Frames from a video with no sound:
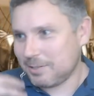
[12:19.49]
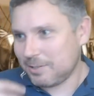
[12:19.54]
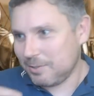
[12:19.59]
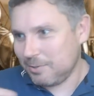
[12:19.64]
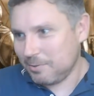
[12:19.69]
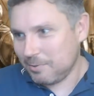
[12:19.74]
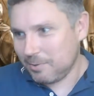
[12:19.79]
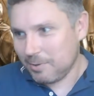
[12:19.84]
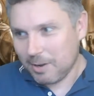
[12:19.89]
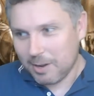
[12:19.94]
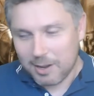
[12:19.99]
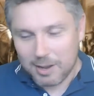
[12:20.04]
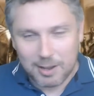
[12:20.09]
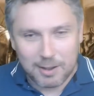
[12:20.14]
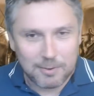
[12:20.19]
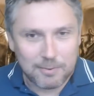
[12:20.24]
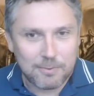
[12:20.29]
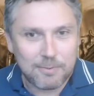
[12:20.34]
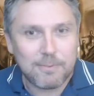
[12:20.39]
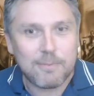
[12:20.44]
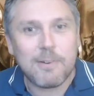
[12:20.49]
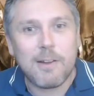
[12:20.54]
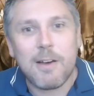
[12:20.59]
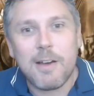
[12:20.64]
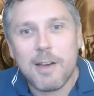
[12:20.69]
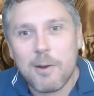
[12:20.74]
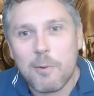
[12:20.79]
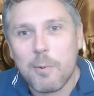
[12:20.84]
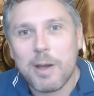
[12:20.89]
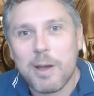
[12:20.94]
to uh,
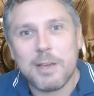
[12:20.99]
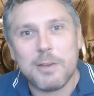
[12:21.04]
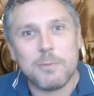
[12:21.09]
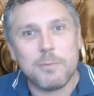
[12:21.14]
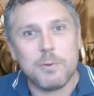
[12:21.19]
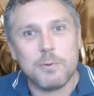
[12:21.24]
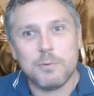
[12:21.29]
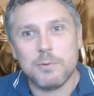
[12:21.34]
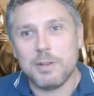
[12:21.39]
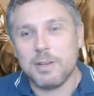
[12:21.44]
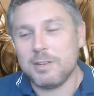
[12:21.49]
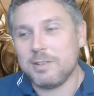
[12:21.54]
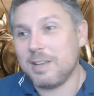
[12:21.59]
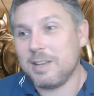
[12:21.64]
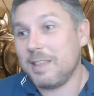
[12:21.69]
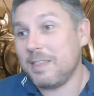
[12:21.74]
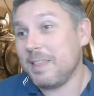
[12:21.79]
fly away wounded,